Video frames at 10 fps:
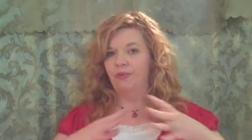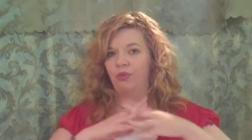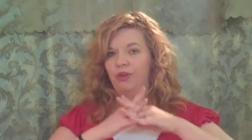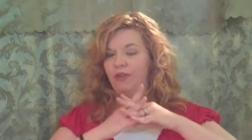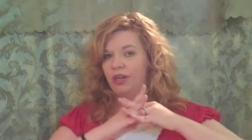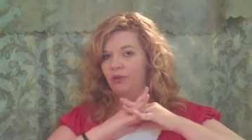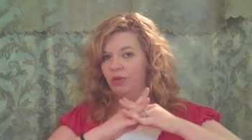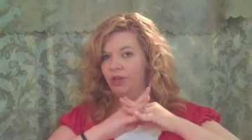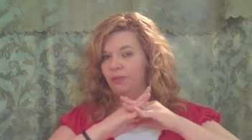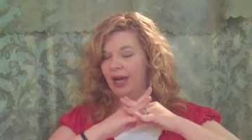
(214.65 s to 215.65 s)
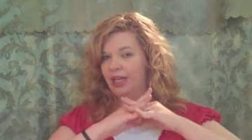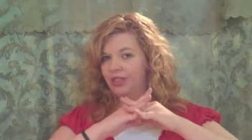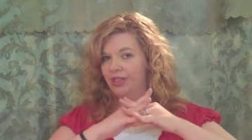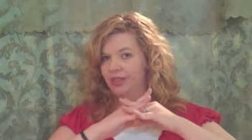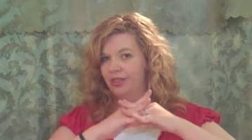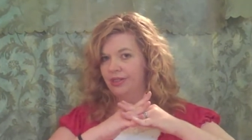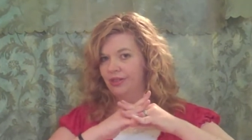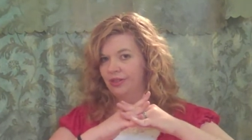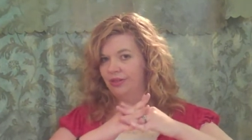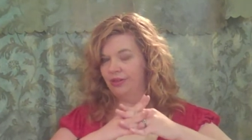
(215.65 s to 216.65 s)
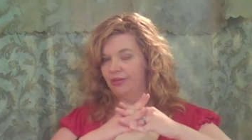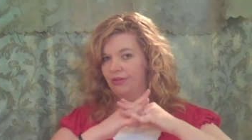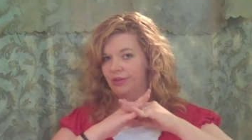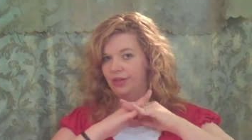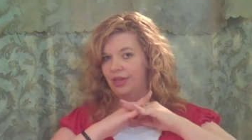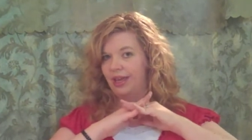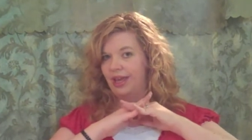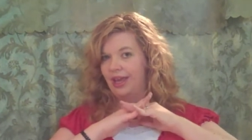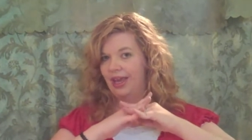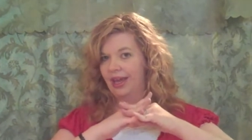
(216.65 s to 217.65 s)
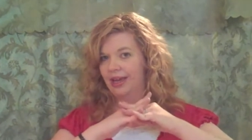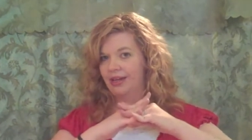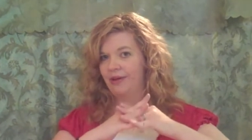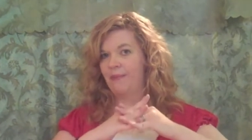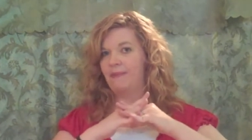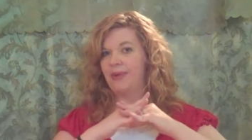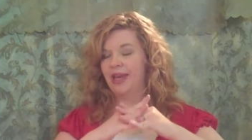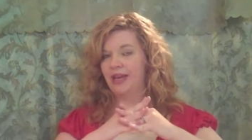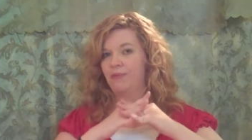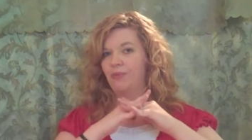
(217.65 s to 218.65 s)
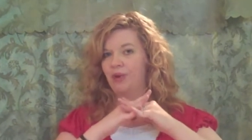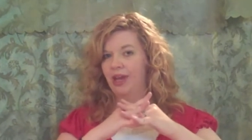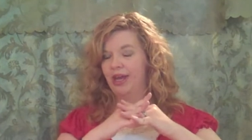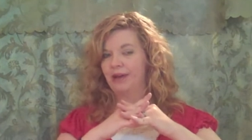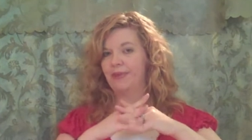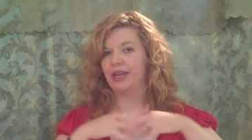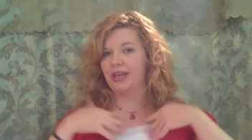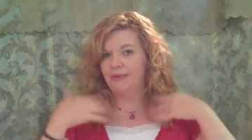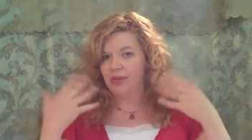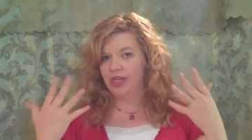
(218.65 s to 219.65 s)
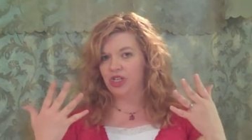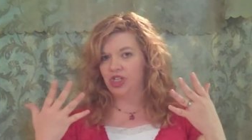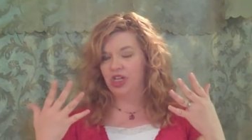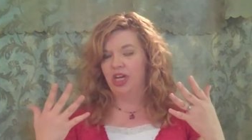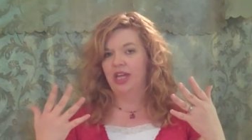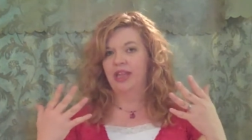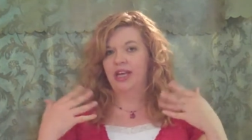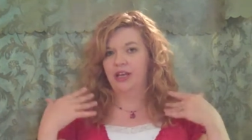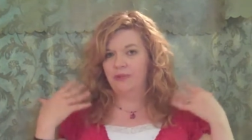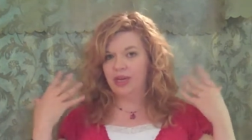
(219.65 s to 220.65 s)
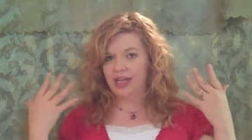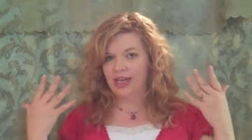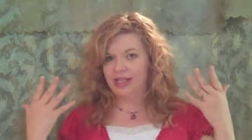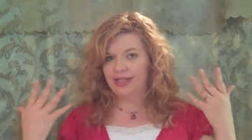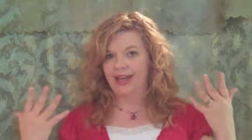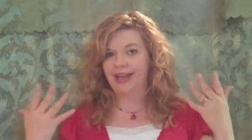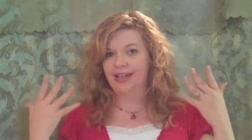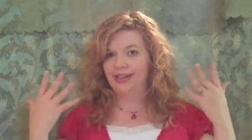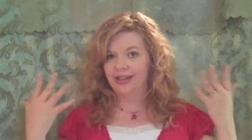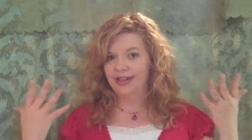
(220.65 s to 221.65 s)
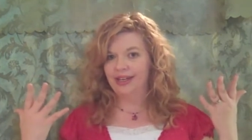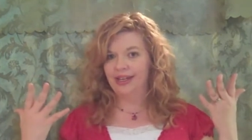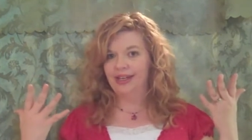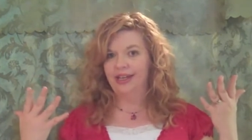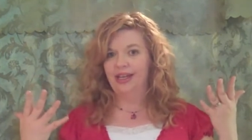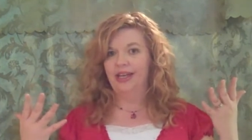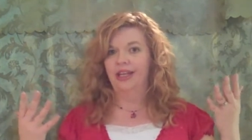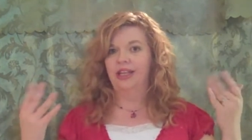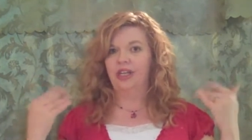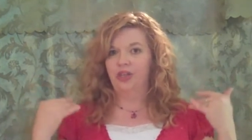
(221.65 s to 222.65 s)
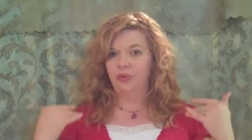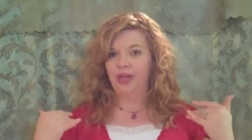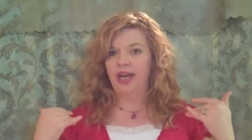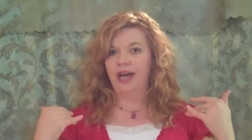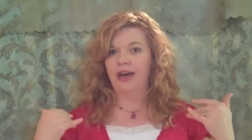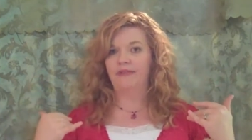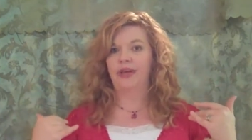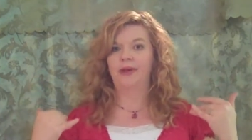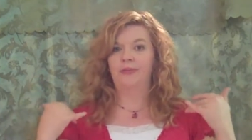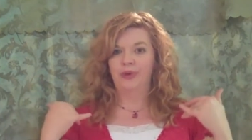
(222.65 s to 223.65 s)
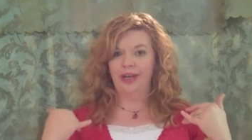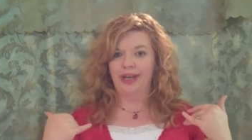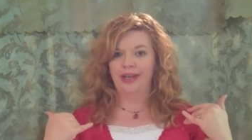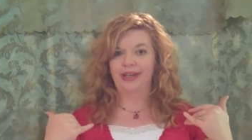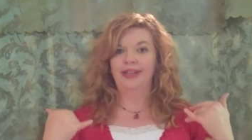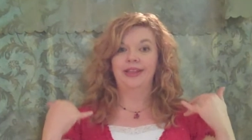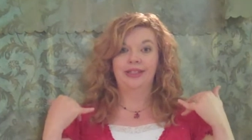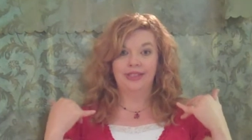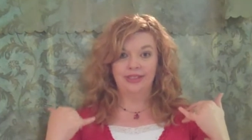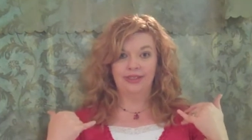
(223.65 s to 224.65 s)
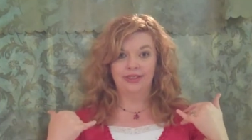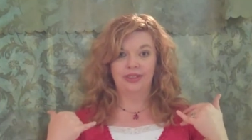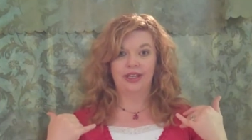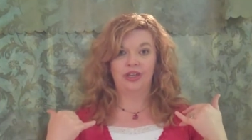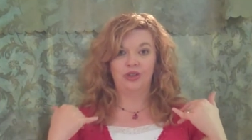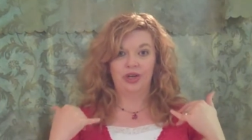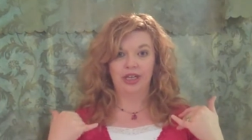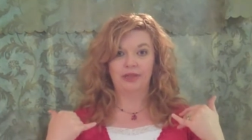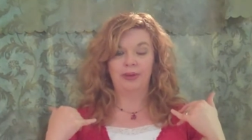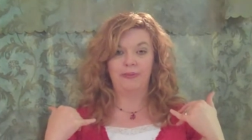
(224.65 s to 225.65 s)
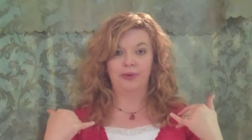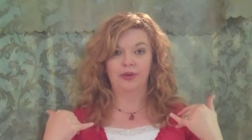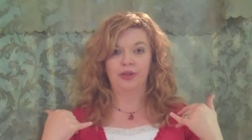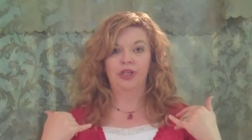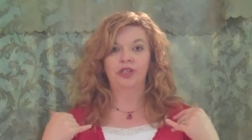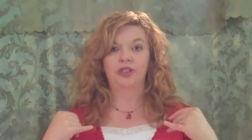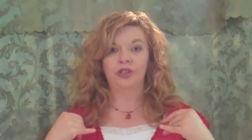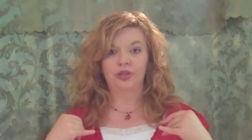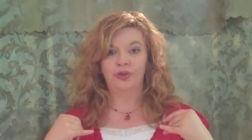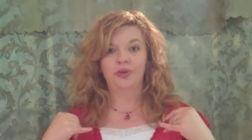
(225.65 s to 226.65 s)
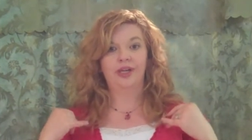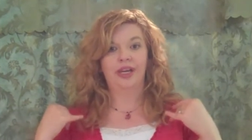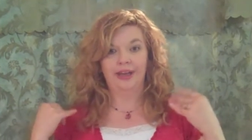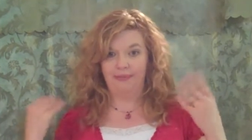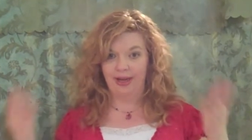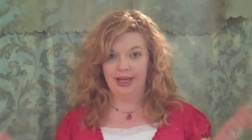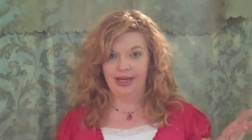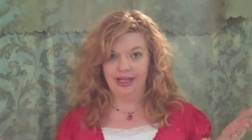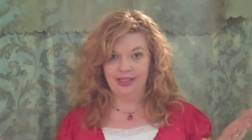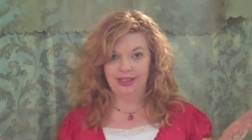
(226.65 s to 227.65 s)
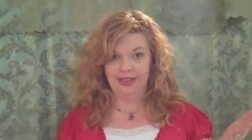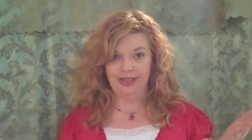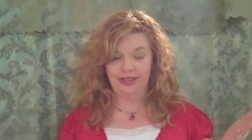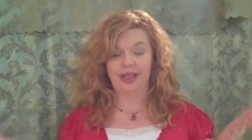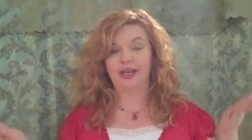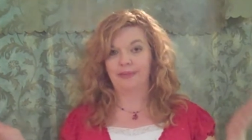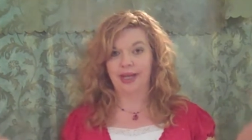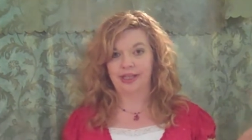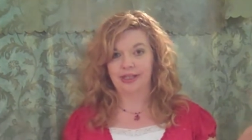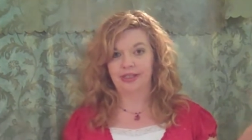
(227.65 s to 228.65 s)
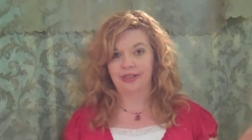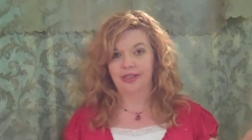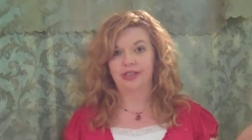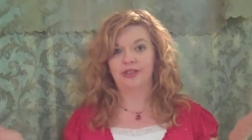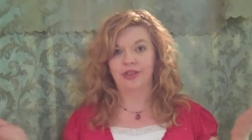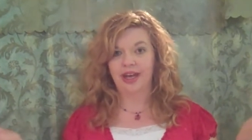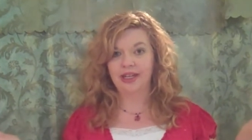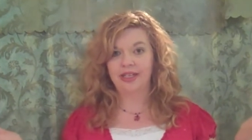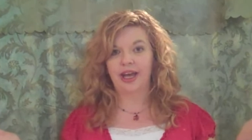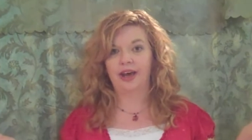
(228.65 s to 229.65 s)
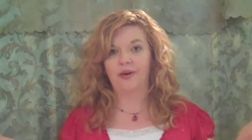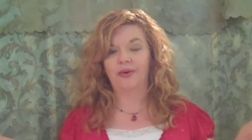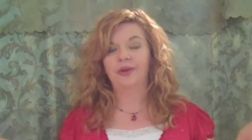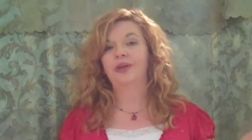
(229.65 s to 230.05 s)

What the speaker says: weave it in with your passions, and make a brand, make an image that communicates that clearly. Then you will have a brand that sizzles and attracts people to you like a magnet. So that is how